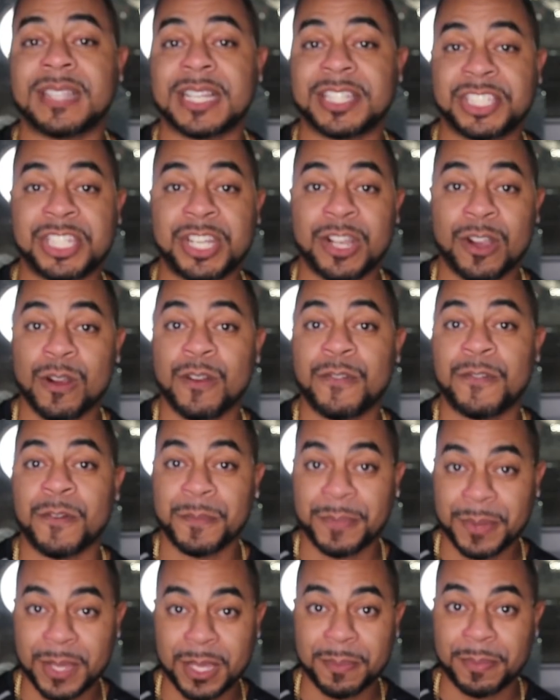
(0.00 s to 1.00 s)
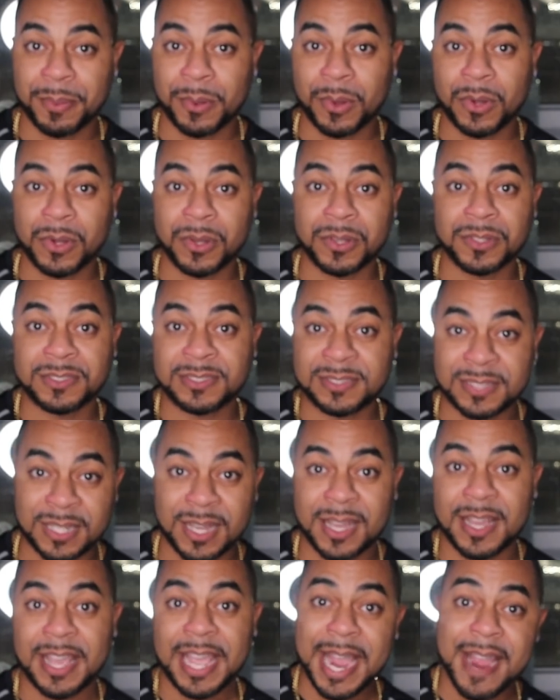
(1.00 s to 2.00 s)
that she heard from people
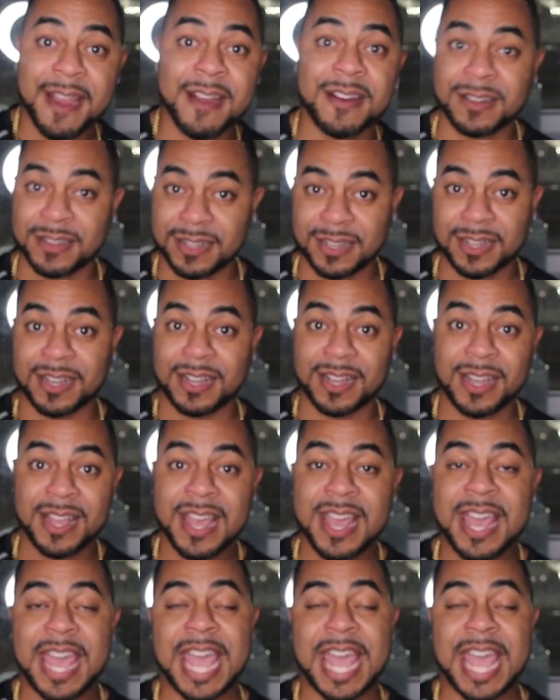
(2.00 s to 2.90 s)
to Erica,